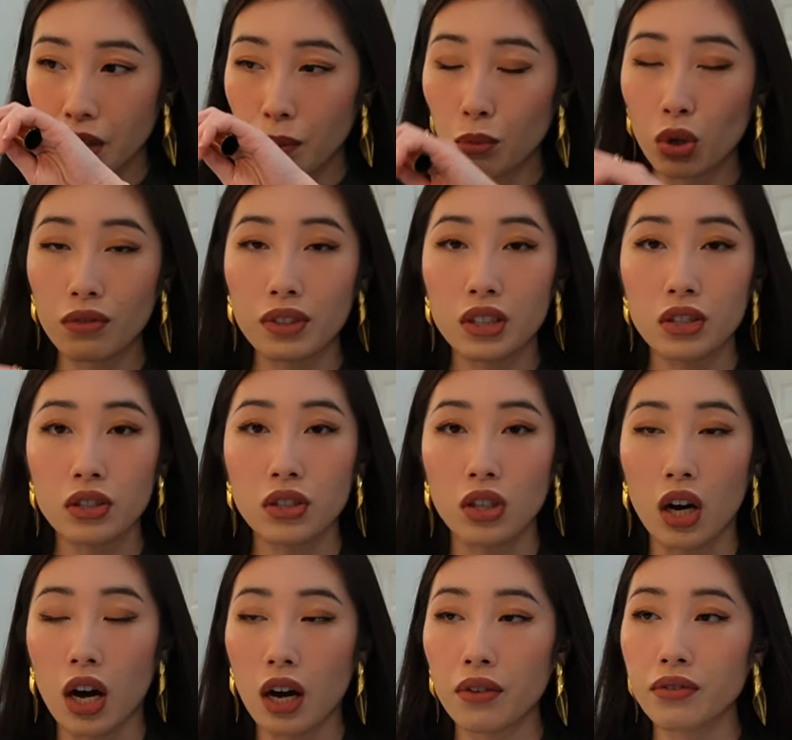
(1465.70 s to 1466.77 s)
more of a
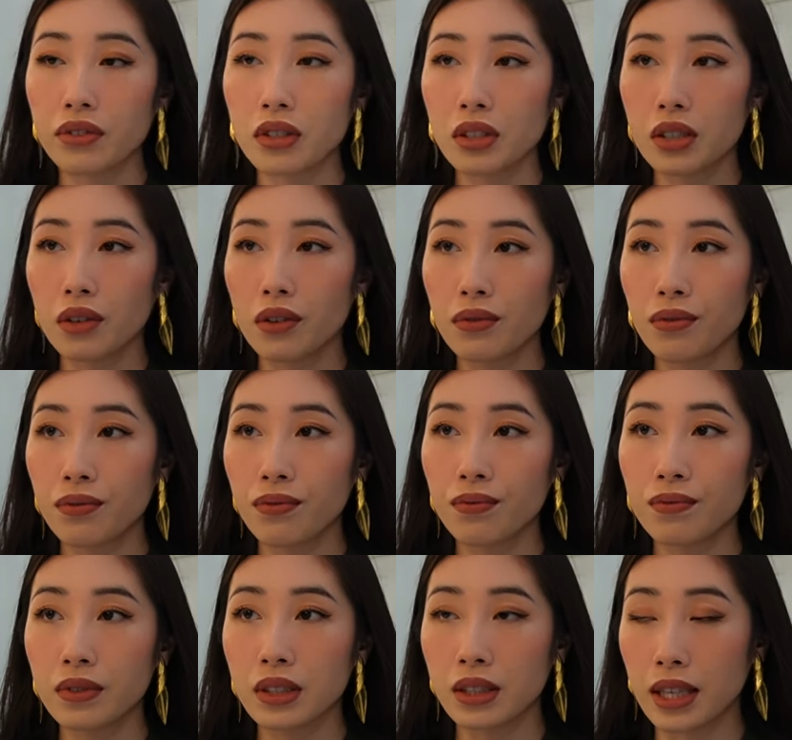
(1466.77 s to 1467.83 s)
soft
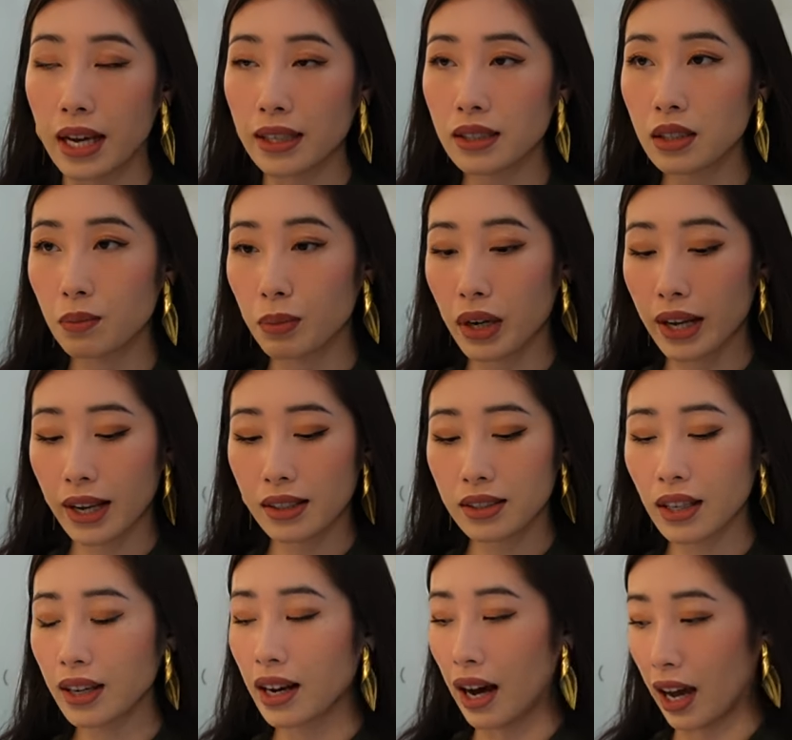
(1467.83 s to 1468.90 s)
scent, but I guess
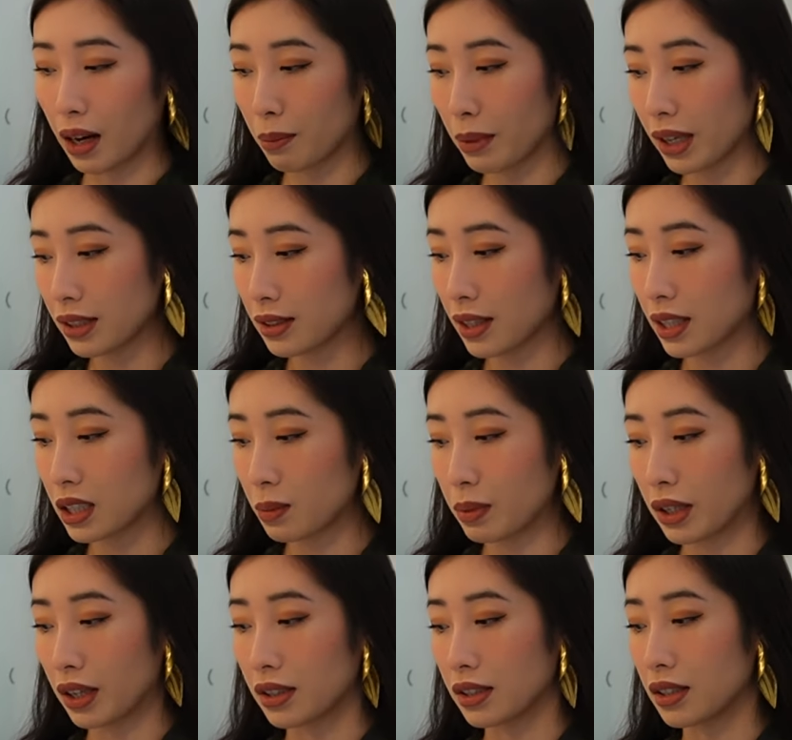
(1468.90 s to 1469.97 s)
that kind of makes sense
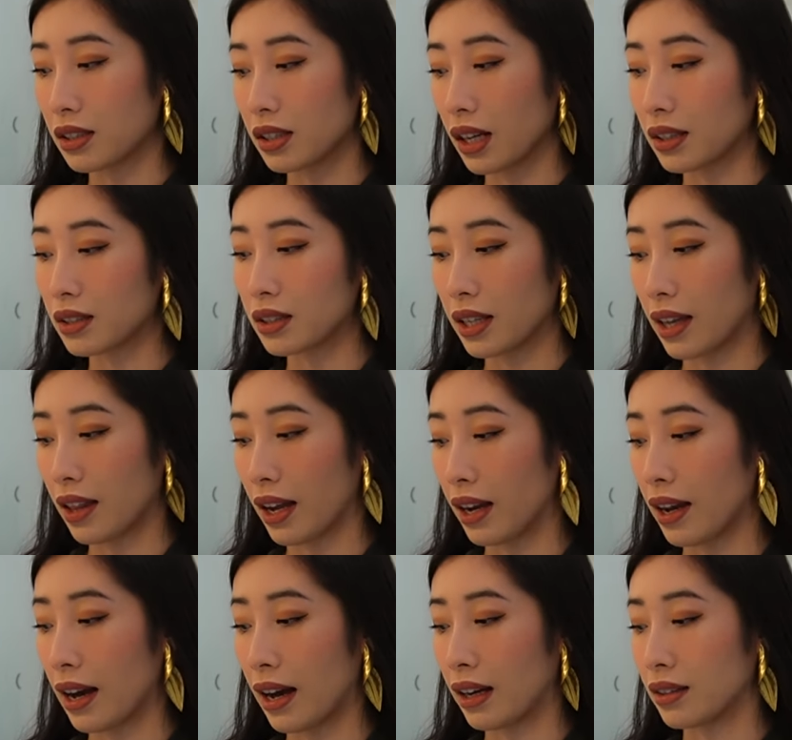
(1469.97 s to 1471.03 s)
because it does say that
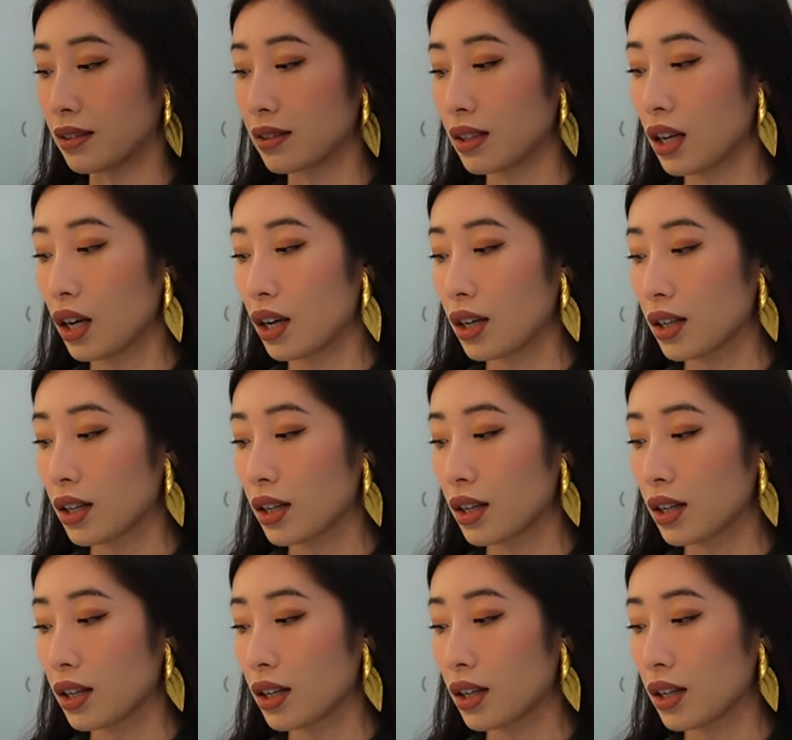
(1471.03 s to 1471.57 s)
it has,